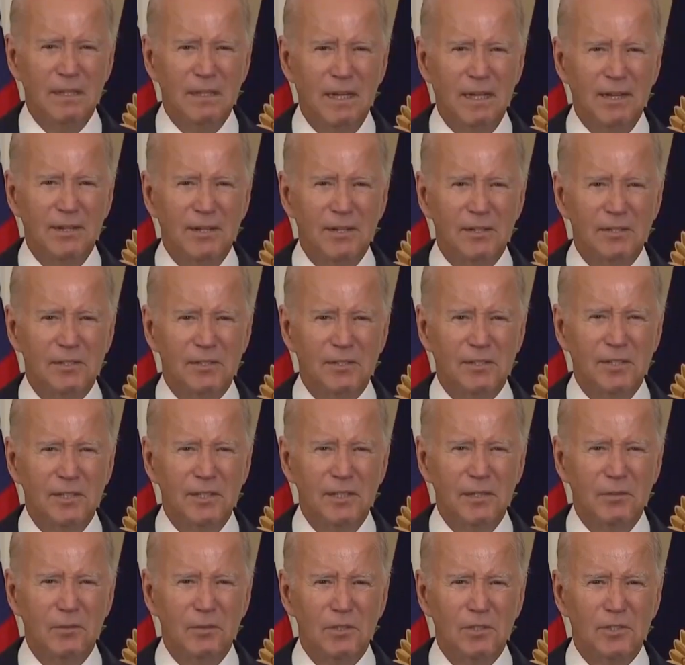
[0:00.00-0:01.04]
And
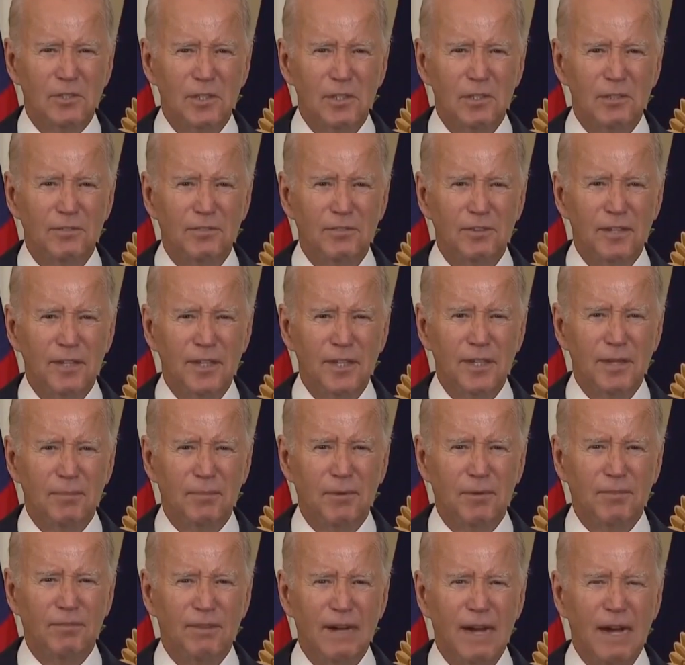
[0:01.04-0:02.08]
we're still feeling the
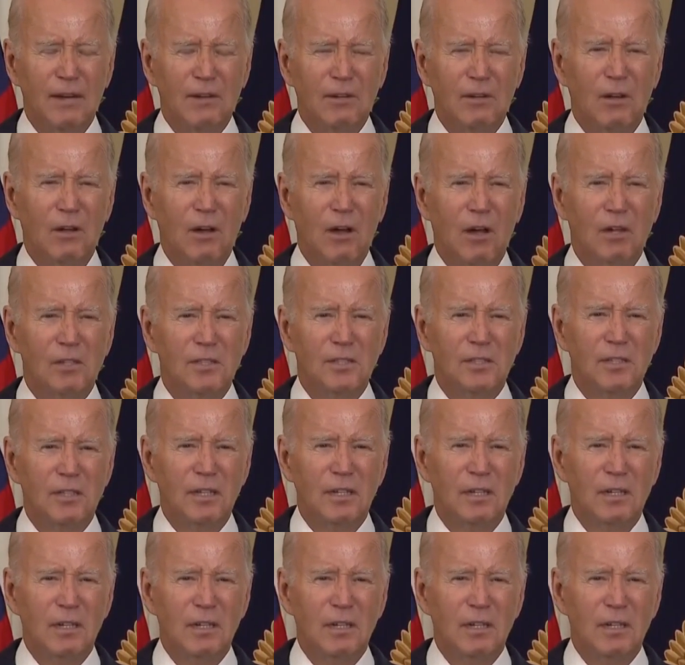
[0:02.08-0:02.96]
profound loss